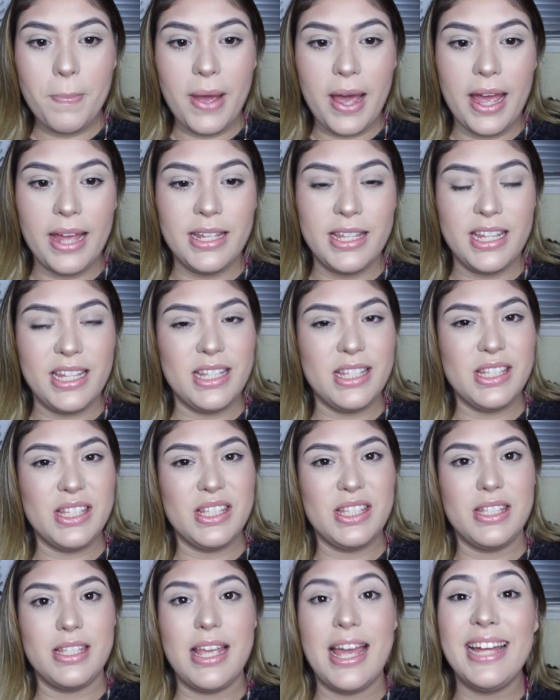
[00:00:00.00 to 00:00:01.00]
I
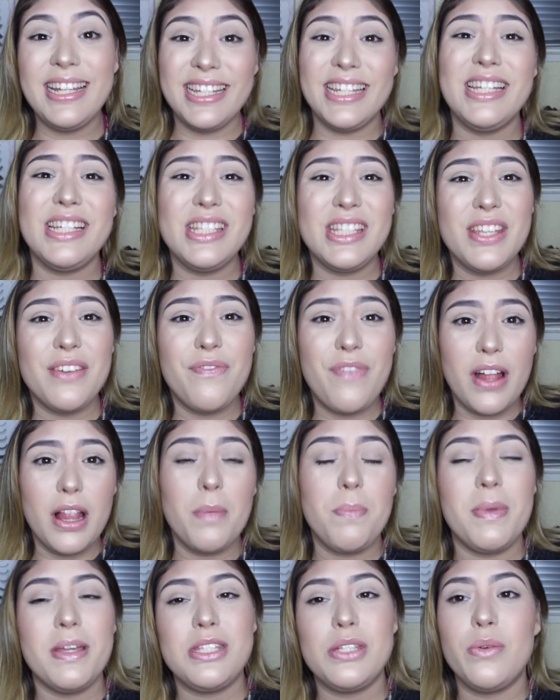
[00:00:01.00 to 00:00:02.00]
didn't
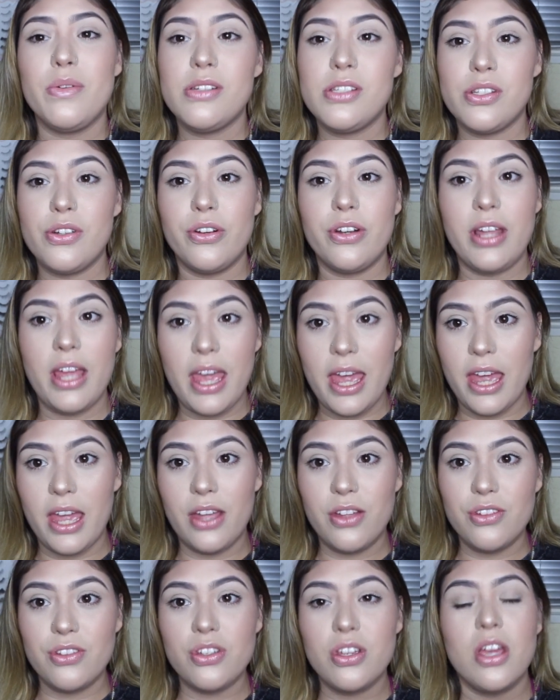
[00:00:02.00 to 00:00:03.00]
develop it to a certain
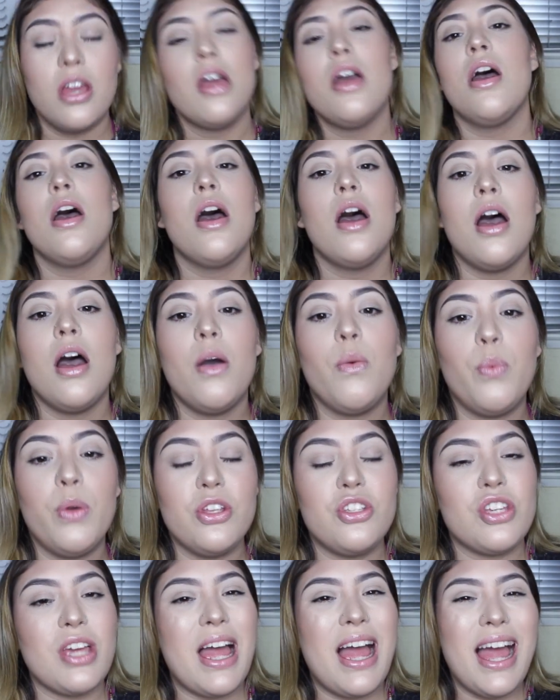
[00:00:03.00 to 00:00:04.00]
age,
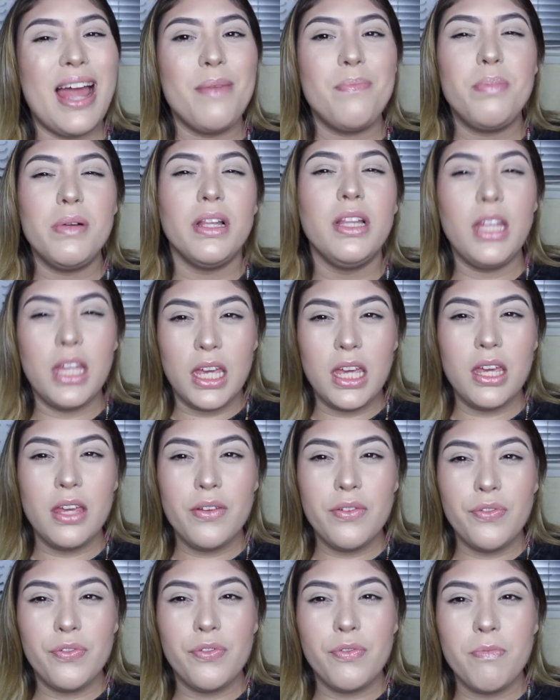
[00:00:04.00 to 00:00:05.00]
which I
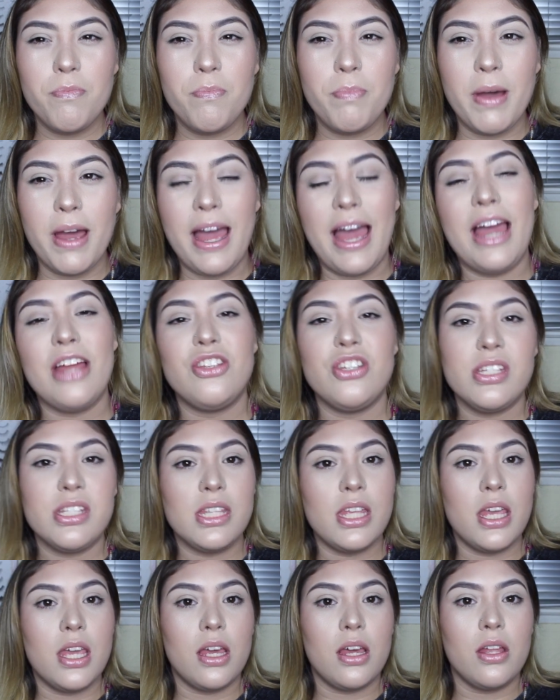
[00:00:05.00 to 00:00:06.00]
believe, but I just
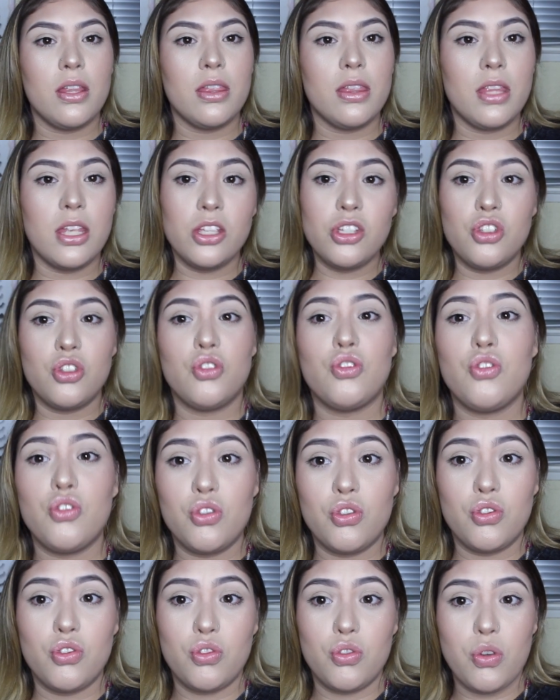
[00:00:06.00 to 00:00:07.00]
think this
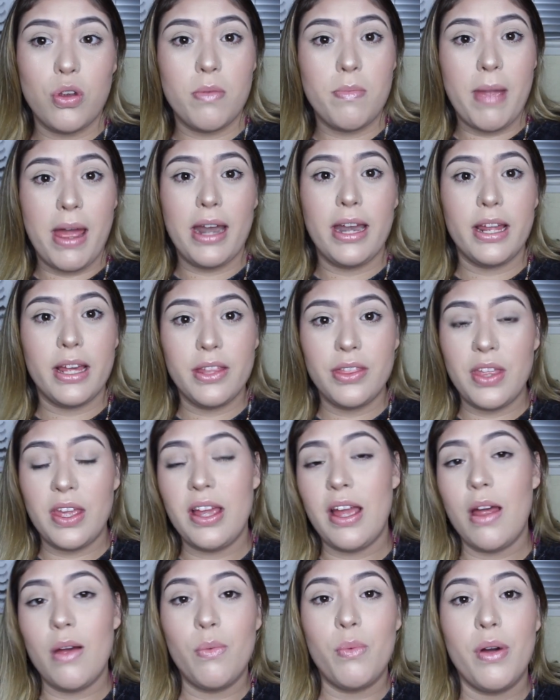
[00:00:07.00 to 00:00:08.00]
traumatic
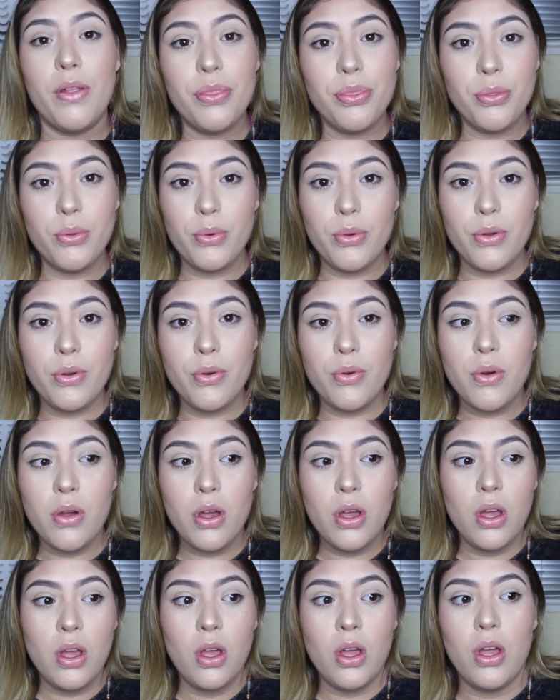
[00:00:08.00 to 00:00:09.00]
thing I went
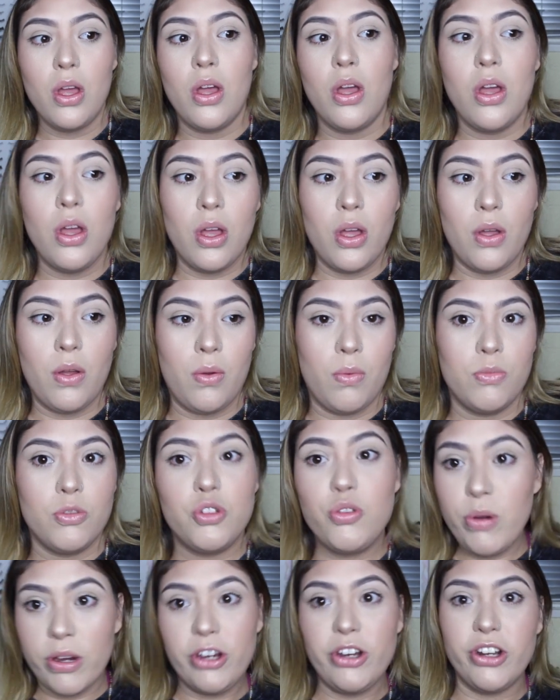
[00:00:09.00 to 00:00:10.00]
through
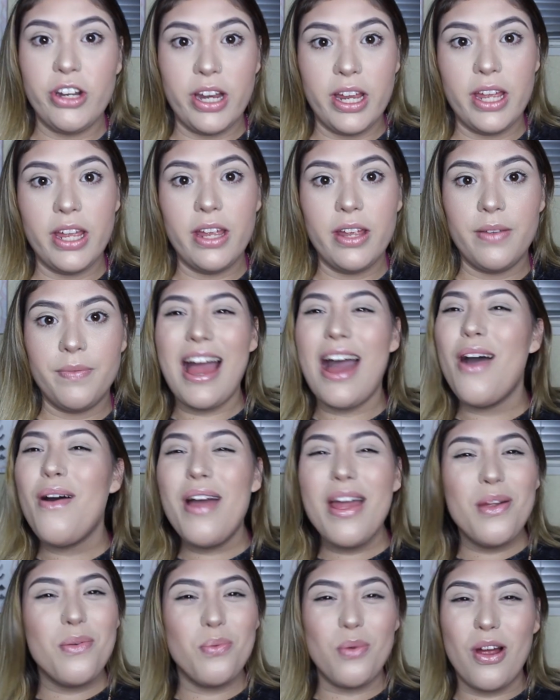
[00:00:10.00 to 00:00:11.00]
triggered it.
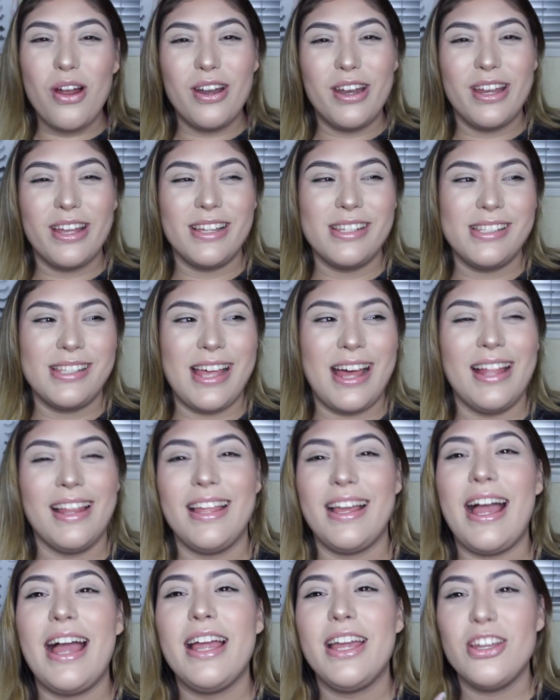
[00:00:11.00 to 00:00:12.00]
How ironic is that?
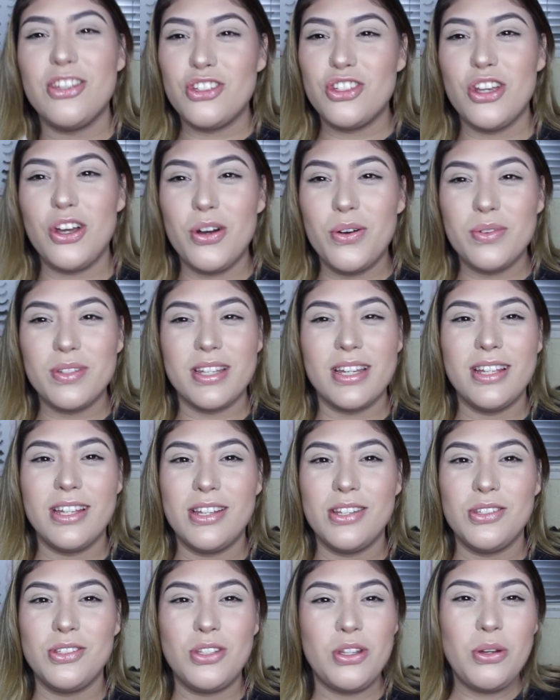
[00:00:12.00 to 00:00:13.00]
Like, I get choked and
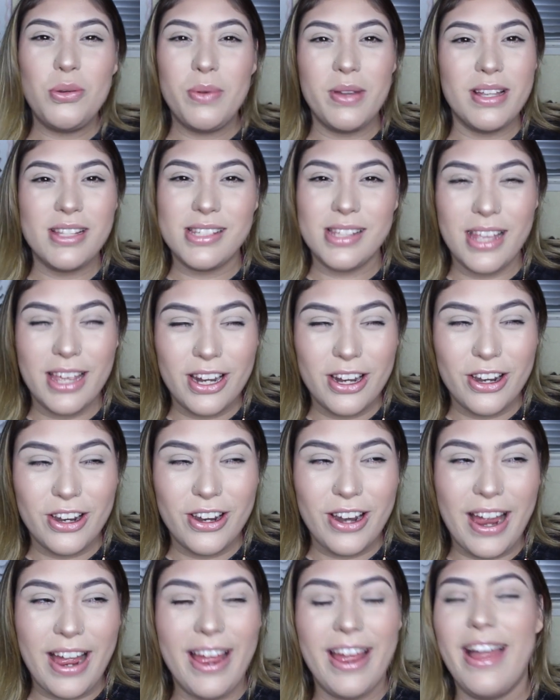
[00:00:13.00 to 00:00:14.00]
then 2 weeks
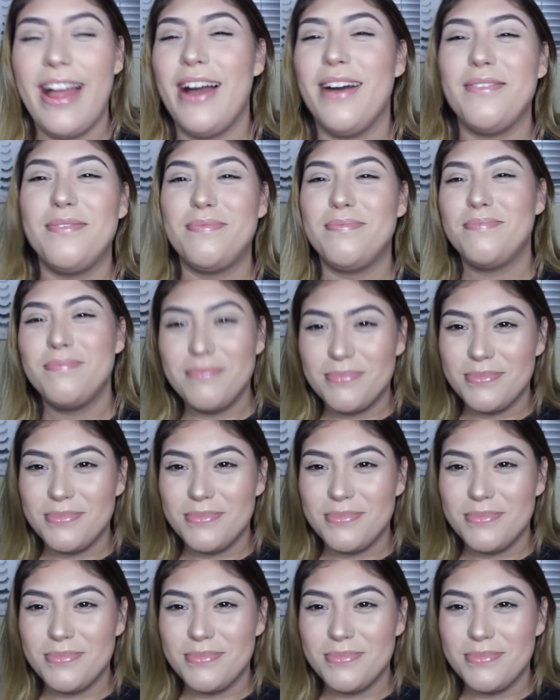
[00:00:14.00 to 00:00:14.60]
later I have